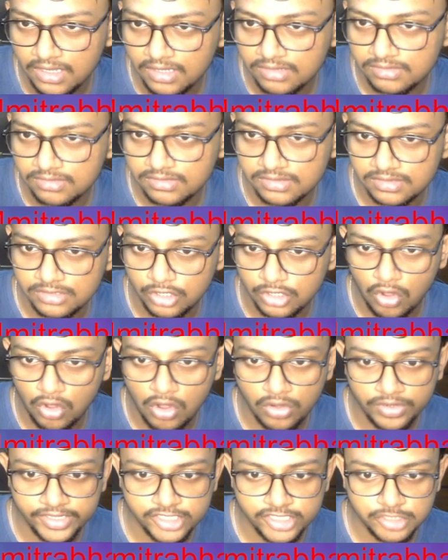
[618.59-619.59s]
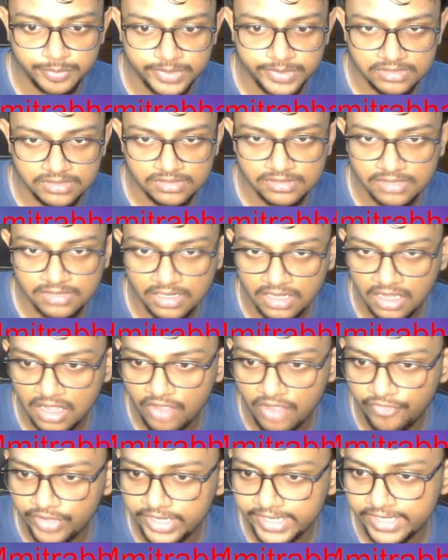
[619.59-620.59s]
these long range pieces are
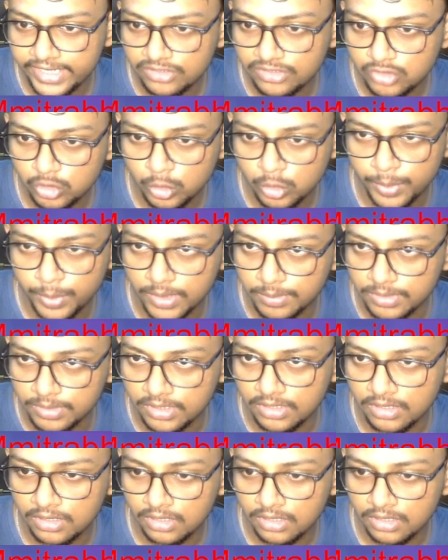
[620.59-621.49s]
covering it superbly.